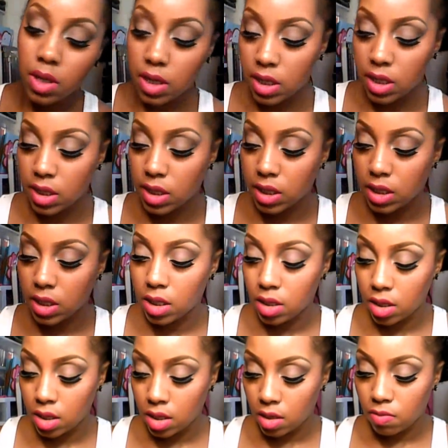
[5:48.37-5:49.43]
is,
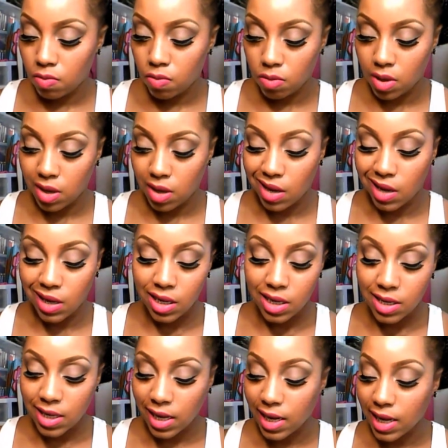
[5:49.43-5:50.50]
it uh,
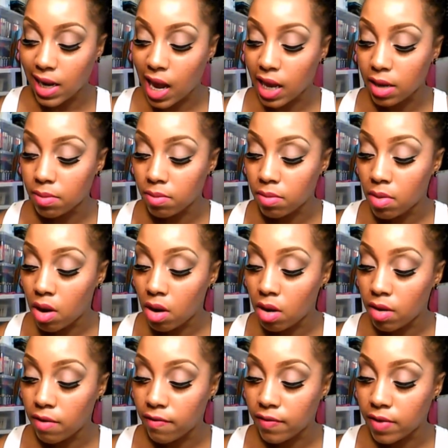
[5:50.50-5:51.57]
looks like a light
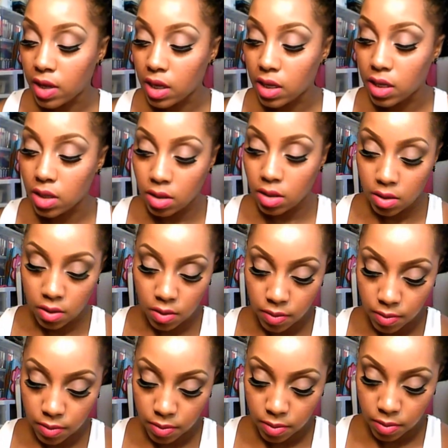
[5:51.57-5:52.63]
mauve color
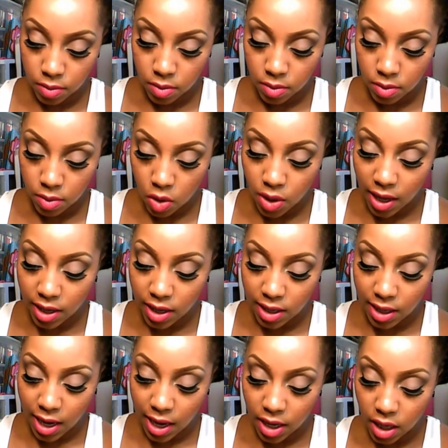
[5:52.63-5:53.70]
or like a
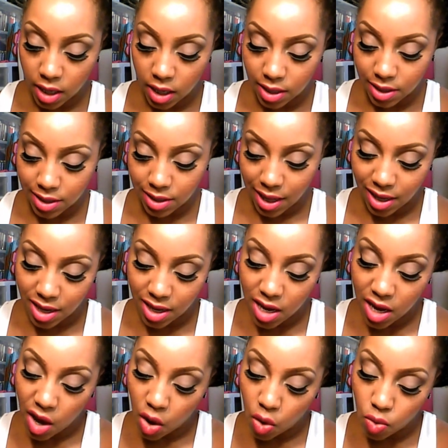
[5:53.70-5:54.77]
light, like a
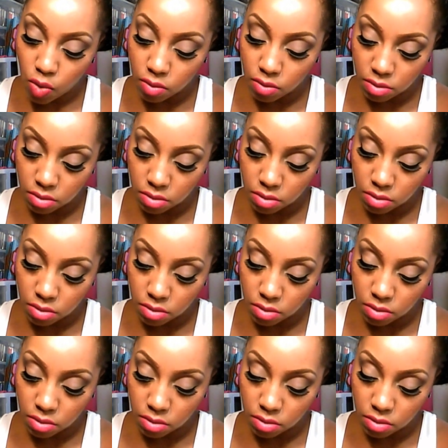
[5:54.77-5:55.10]
coat.